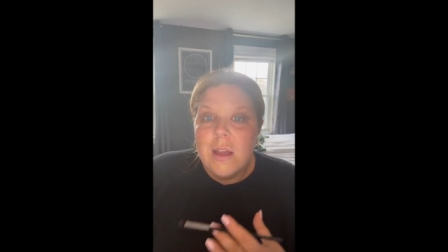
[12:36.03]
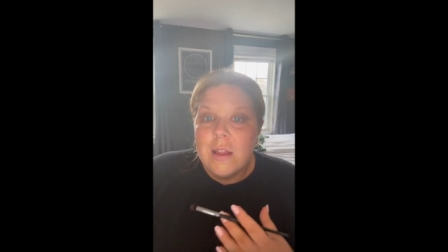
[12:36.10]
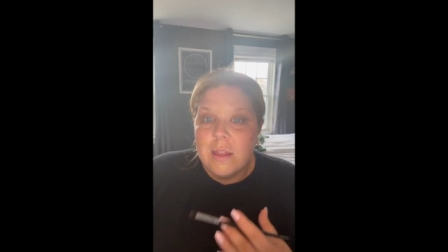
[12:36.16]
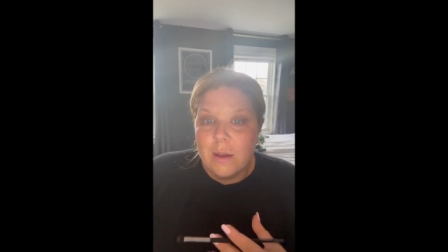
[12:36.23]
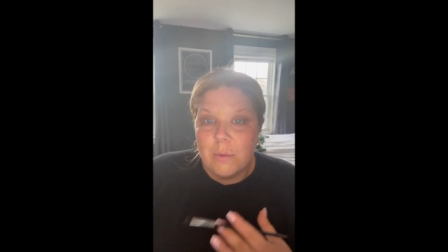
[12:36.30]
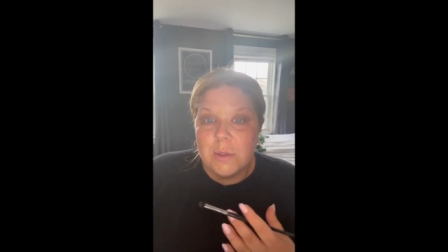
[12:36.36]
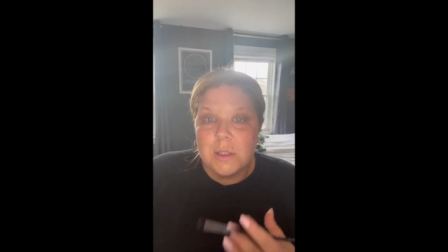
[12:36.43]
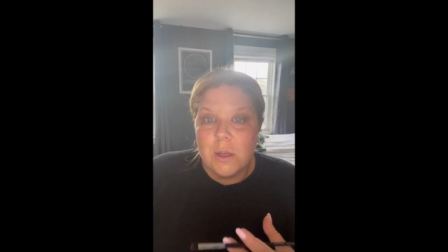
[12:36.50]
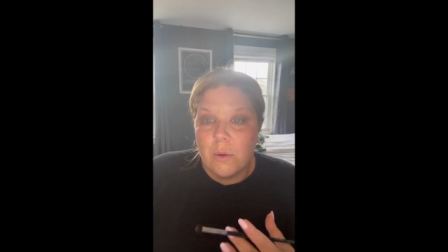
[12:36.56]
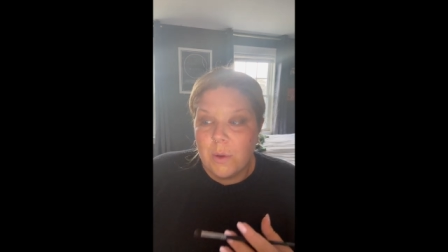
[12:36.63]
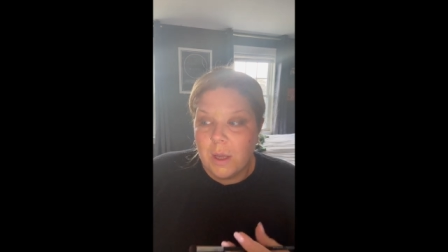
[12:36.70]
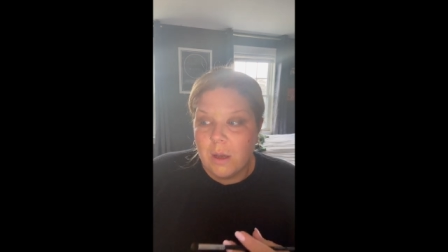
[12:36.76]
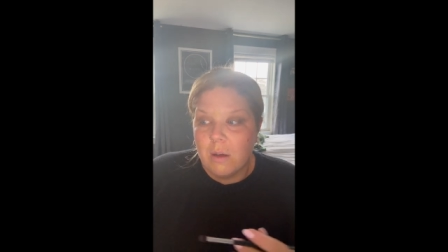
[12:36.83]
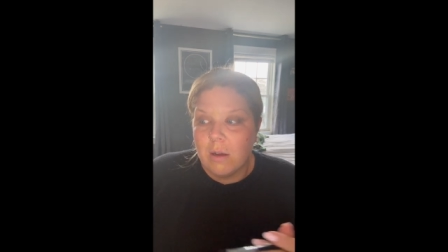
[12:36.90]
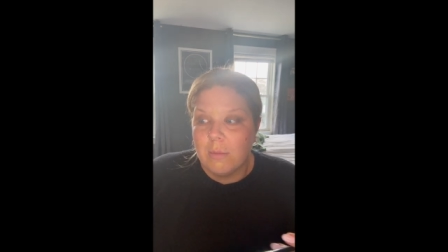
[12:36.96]
that was
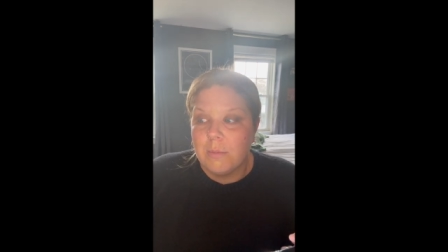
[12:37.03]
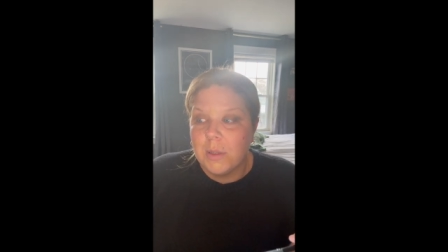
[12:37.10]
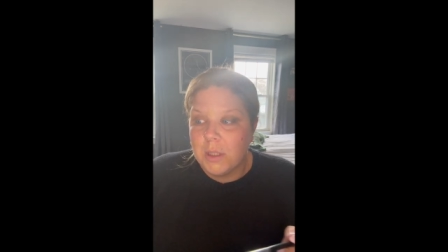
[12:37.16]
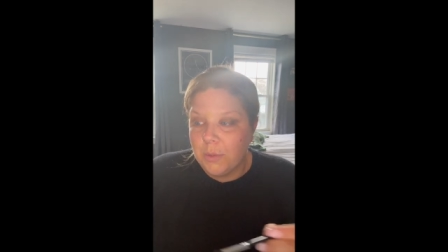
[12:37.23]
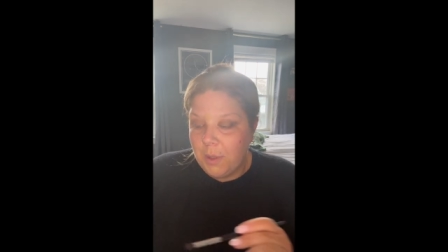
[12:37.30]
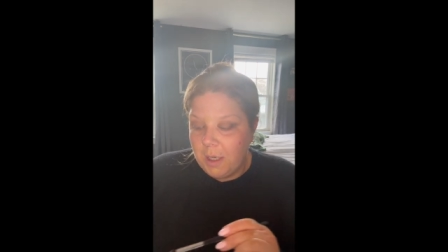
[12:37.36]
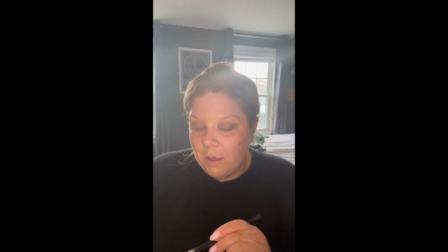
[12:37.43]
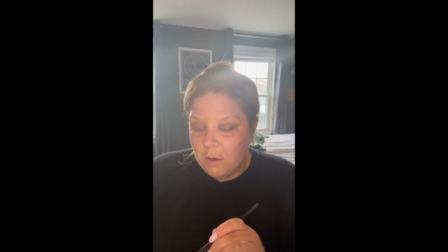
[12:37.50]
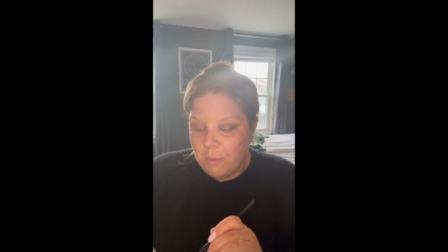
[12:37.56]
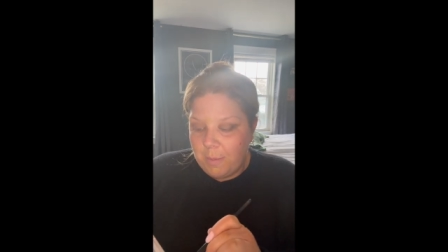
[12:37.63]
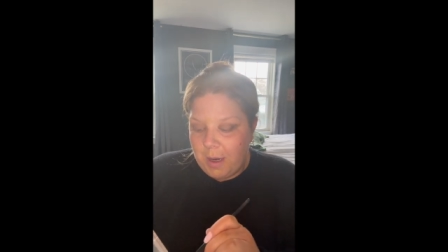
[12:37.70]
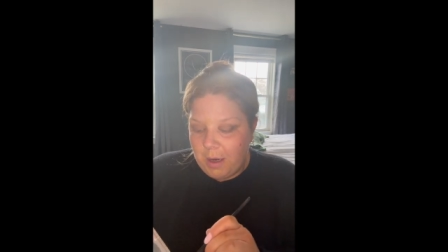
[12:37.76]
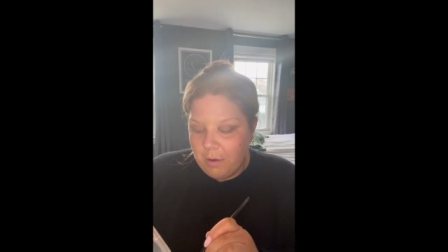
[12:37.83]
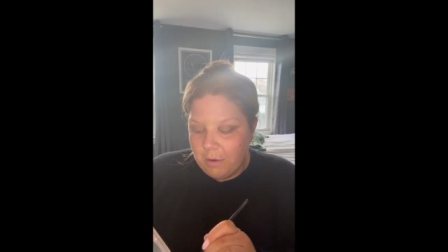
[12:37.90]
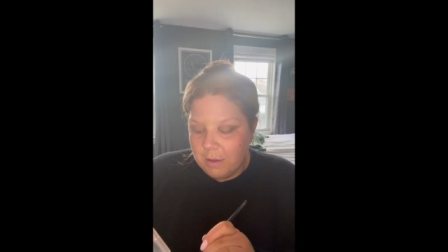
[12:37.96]
going on between her
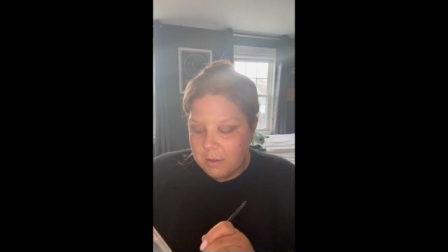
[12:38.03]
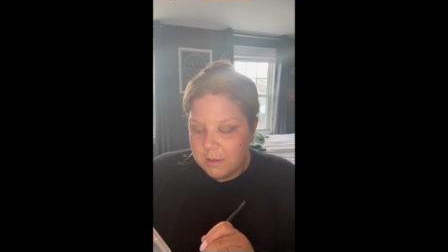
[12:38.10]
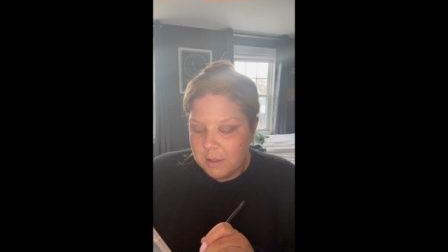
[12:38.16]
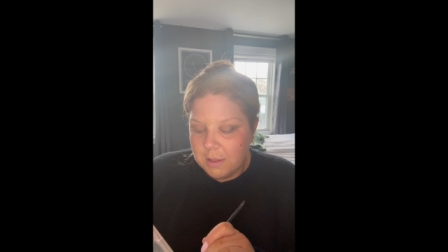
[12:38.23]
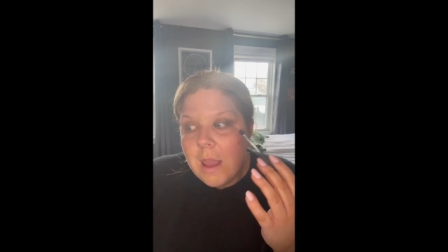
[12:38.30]
parents.